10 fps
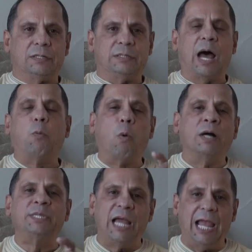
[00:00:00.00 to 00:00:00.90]
that
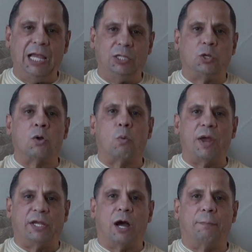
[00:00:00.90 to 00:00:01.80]
one day he's going to
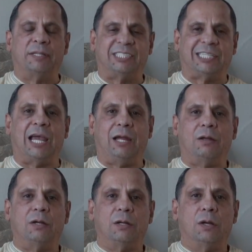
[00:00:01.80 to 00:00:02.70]
wake up and
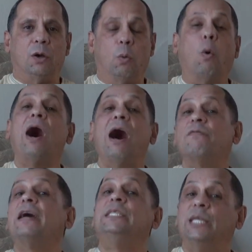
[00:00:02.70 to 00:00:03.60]
say, what
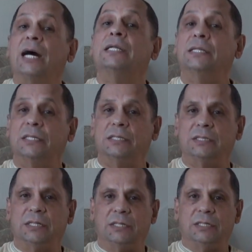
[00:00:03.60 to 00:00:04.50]
have I done?
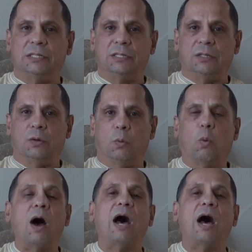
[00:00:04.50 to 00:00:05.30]
What